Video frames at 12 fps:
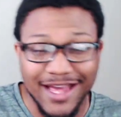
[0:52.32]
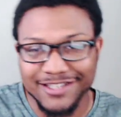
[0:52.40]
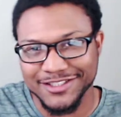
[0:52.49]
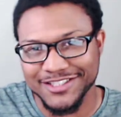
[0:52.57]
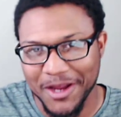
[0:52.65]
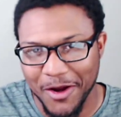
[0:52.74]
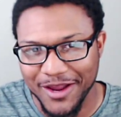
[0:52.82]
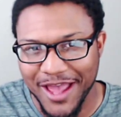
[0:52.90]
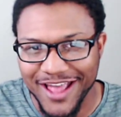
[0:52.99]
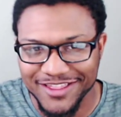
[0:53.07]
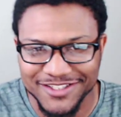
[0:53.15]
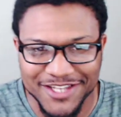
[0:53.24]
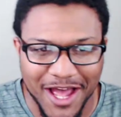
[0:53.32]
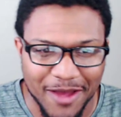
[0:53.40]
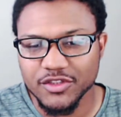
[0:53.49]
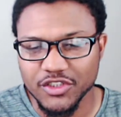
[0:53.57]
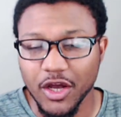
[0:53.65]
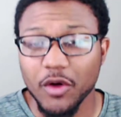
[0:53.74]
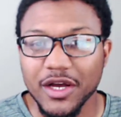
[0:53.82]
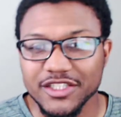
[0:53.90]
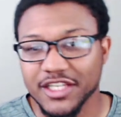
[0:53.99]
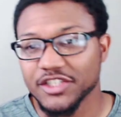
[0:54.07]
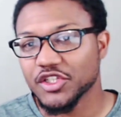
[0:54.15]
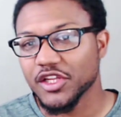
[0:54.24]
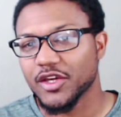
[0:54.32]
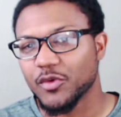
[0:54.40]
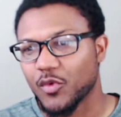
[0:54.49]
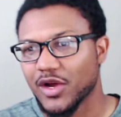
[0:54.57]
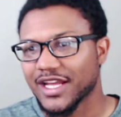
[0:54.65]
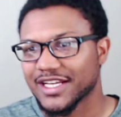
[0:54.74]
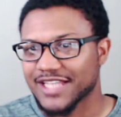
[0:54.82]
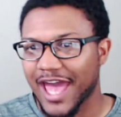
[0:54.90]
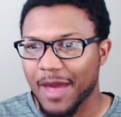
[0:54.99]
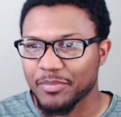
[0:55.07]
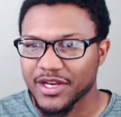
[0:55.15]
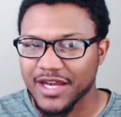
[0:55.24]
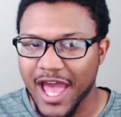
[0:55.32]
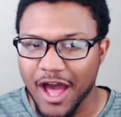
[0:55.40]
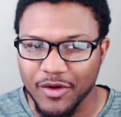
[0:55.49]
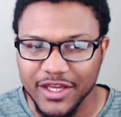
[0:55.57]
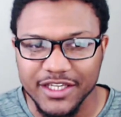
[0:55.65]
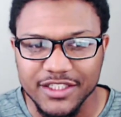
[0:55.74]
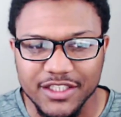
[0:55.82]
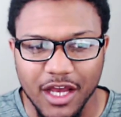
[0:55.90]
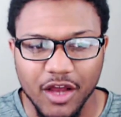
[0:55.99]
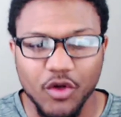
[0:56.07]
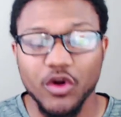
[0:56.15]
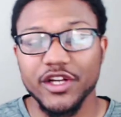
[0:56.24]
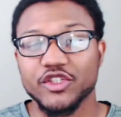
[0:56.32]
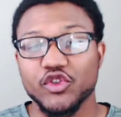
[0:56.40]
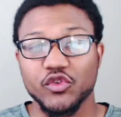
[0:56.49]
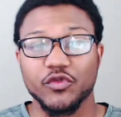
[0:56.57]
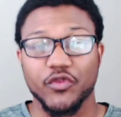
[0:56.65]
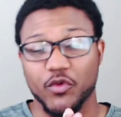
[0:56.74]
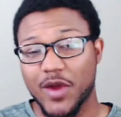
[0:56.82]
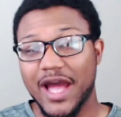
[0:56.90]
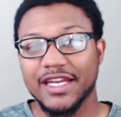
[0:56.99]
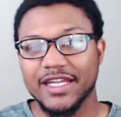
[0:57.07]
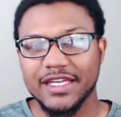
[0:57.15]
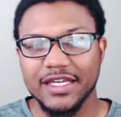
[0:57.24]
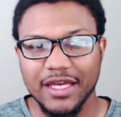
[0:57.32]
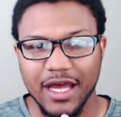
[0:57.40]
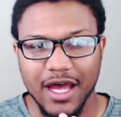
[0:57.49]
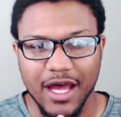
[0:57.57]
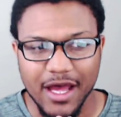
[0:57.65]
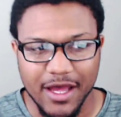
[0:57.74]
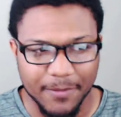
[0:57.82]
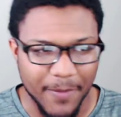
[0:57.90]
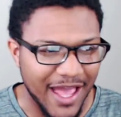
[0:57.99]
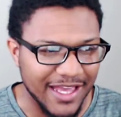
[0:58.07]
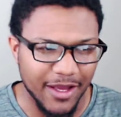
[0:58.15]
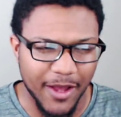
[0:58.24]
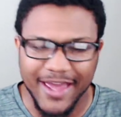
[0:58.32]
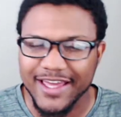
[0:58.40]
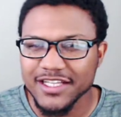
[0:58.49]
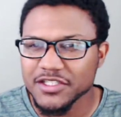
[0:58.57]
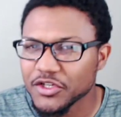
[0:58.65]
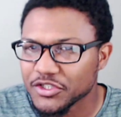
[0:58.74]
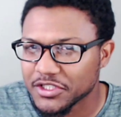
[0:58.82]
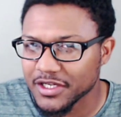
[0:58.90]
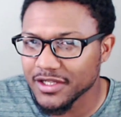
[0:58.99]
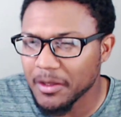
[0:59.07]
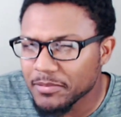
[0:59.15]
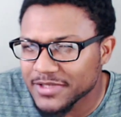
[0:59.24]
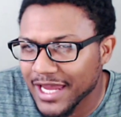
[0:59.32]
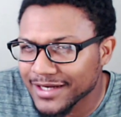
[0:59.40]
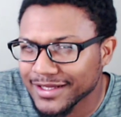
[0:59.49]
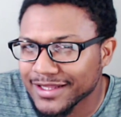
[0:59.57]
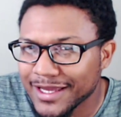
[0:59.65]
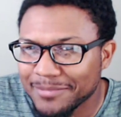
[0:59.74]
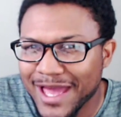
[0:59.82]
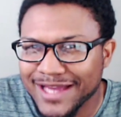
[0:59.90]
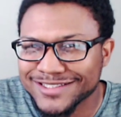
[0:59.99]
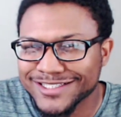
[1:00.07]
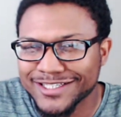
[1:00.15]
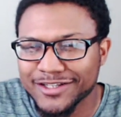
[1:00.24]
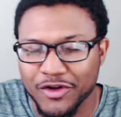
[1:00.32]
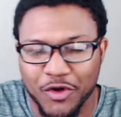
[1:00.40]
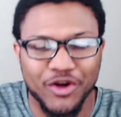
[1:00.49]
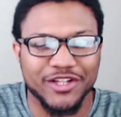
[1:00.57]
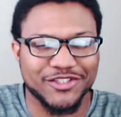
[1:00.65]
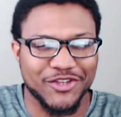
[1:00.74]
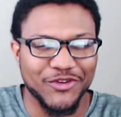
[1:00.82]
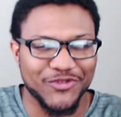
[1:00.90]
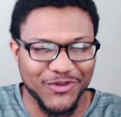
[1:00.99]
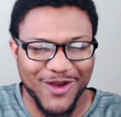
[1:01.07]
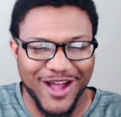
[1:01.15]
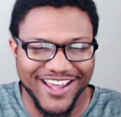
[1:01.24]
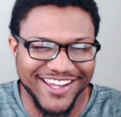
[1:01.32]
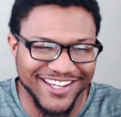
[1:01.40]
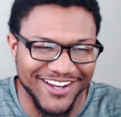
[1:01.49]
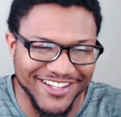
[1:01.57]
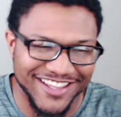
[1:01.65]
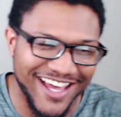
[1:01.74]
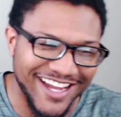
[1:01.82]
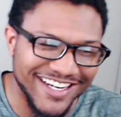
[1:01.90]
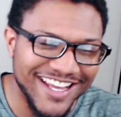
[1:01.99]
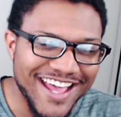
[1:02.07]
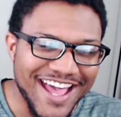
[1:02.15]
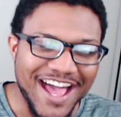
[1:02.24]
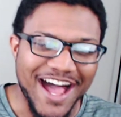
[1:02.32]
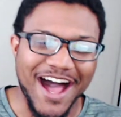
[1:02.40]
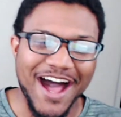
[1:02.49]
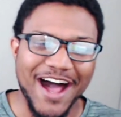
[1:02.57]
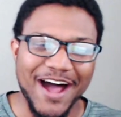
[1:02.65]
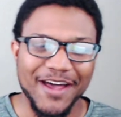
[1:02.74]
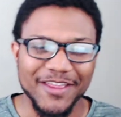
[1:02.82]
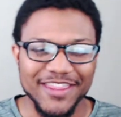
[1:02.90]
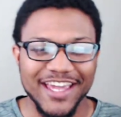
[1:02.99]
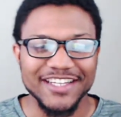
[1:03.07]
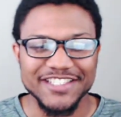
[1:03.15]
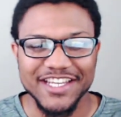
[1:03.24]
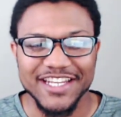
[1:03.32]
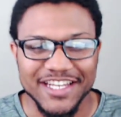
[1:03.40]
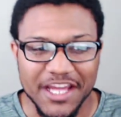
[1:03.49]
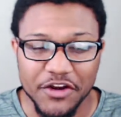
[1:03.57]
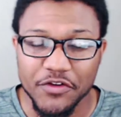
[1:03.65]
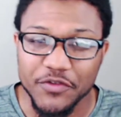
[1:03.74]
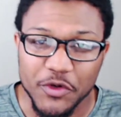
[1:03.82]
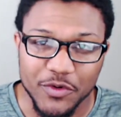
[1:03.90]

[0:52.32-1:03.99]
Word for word: necessary at the time. So essentially, what has happened now is, according to Variety, uh, I, I guess they're still technically a magazine. According to Variety Online, uh, they did an interview